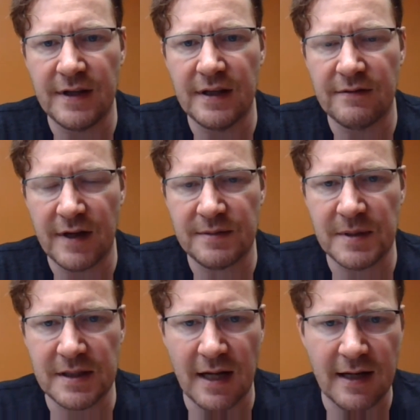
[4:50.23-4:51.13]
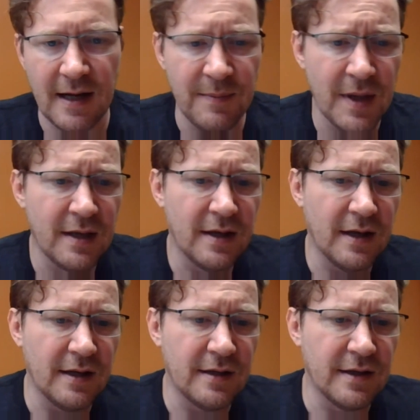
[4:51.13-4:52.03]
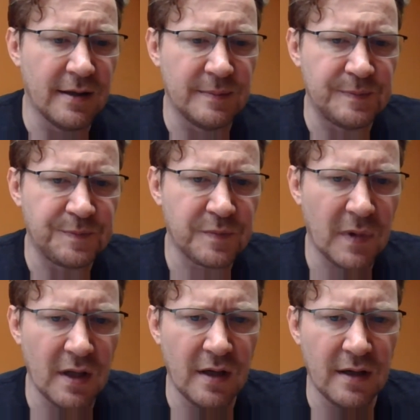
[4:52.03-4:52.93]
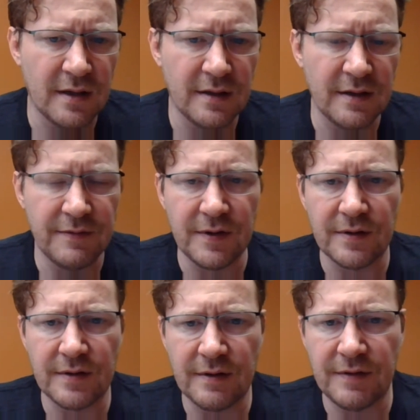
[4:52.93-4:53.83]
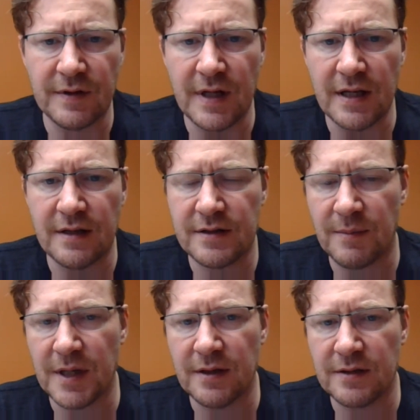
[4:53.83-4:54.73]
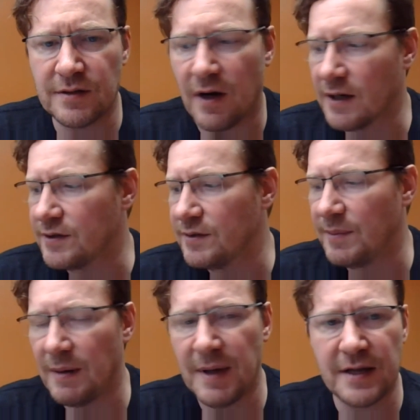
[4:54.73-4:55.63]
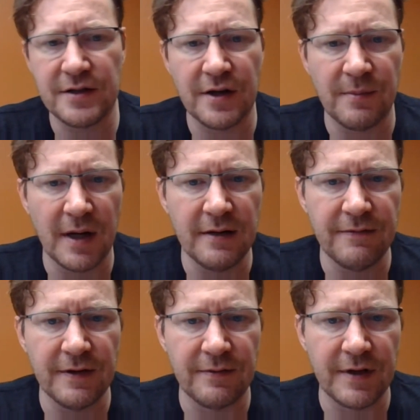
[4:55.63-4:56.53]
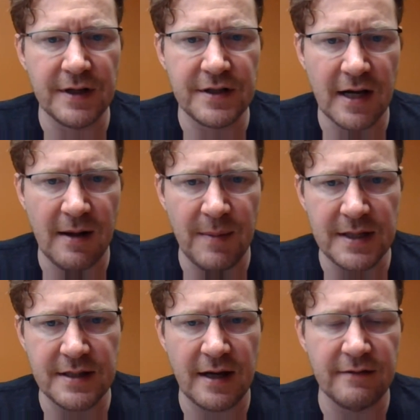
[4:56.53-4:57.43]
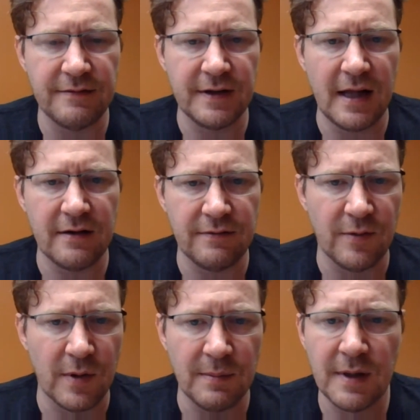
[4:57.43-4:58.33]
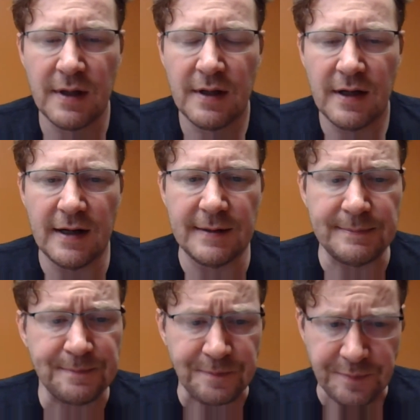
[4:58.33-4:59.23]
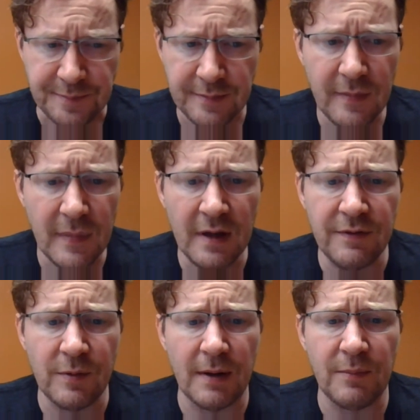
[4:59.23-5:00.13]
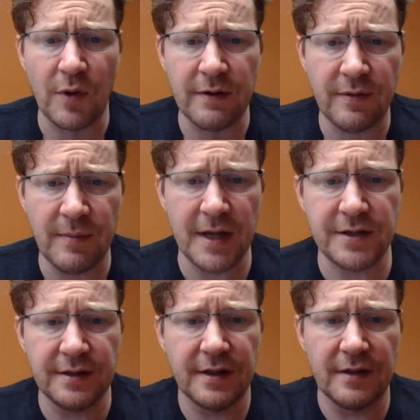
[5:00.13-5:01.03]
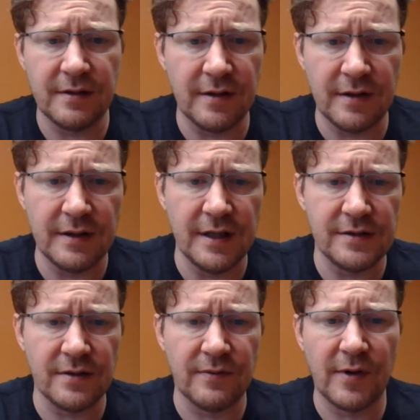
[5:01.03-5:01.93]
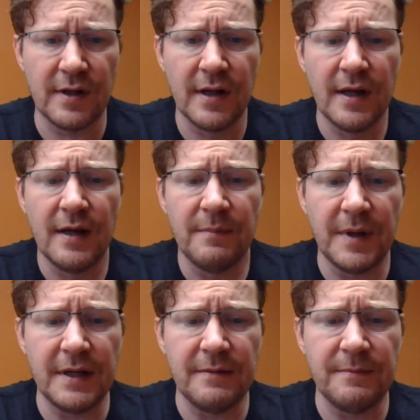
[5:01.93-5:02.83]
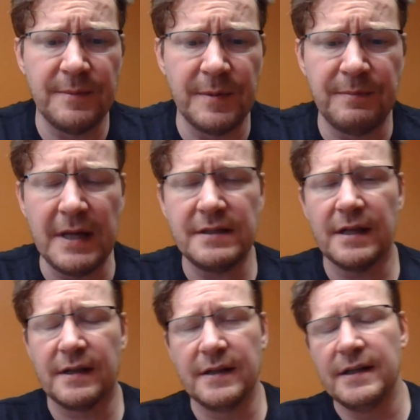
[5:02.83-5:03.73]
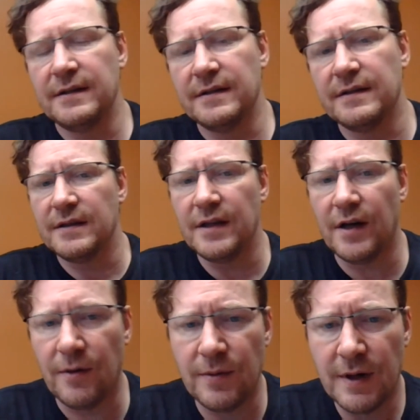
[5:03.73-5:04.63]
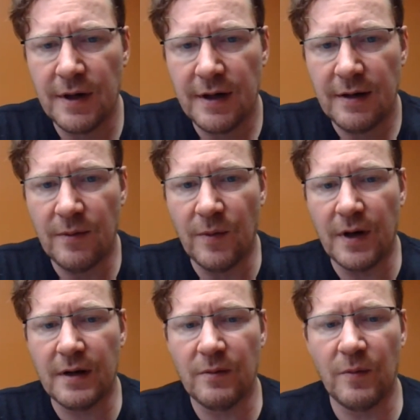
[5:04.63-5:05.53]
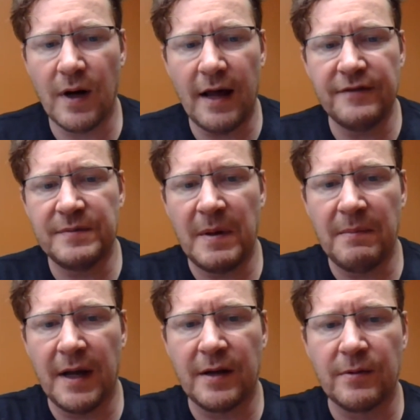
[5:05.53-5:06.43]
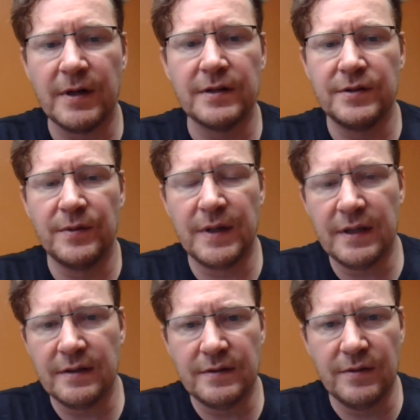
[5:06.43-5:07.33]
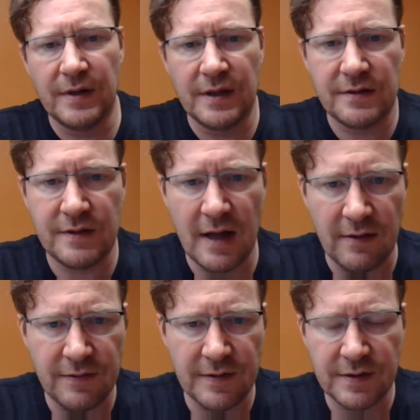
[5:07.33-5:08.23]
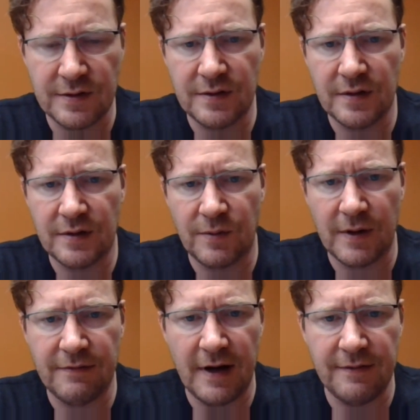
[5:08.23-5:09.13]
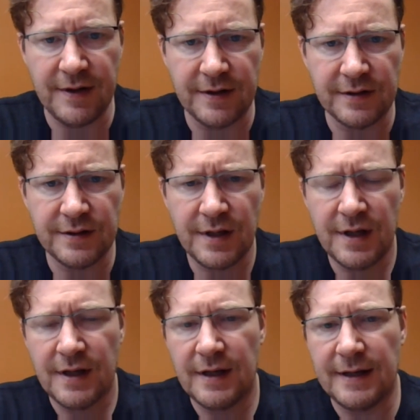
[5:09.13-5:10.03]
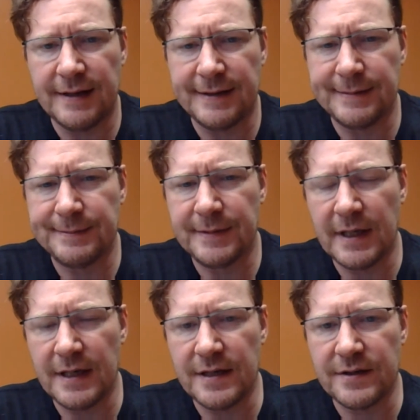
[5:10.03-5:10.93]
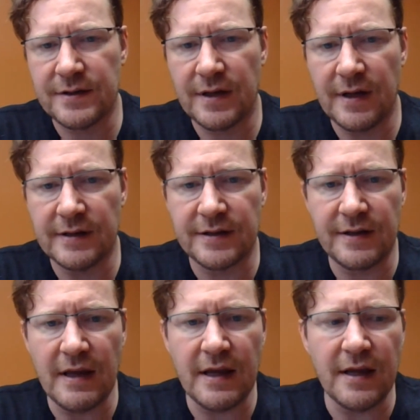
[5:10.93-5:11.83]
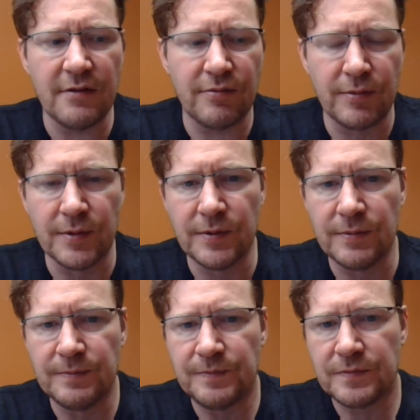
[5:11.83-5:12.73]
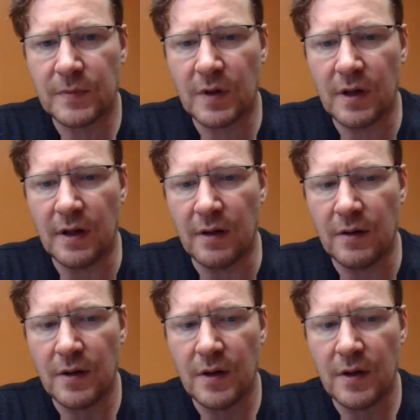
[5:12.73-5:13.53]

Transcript: investments.com. And if you need somebody to talk to about managing your money, feel free to check out my site and fill out a form. if you want more information and so forth. But basically, you know, what I've spent my career doing this now for 25 years, is thinking through uh,